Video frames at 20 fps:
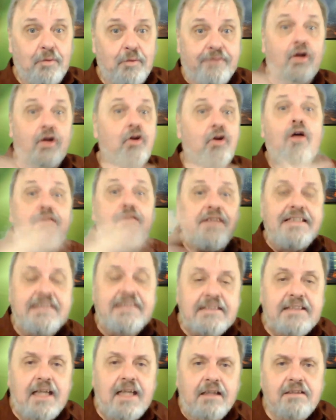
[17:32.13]
We've got all
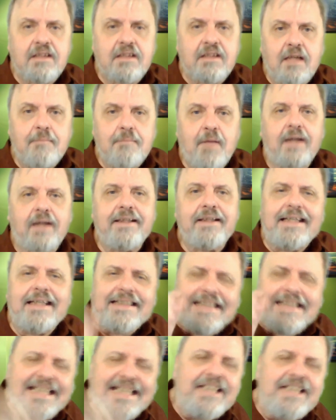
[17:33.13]
these cells in our
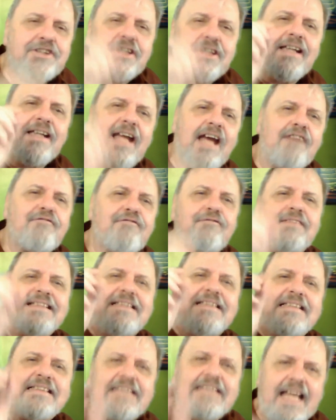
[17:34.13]
body and each and
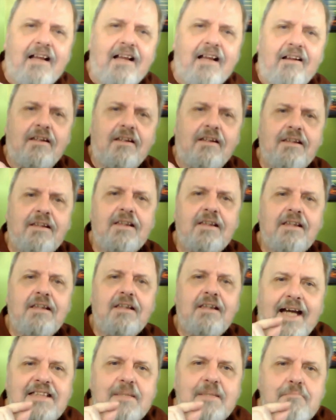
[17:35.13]
every cell
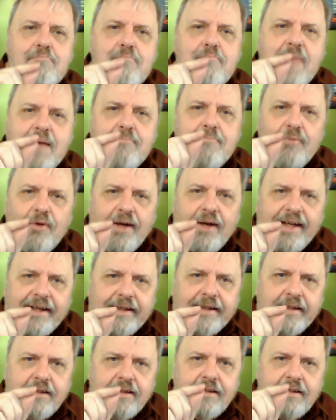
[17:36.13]
has a
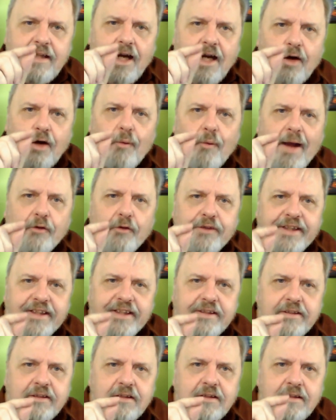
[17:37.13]
membrane around
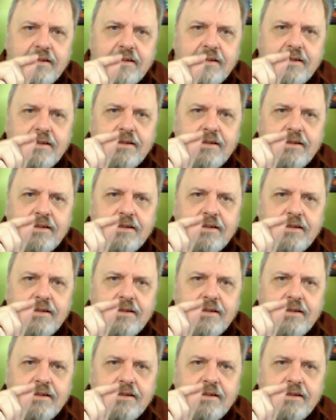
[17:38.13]
it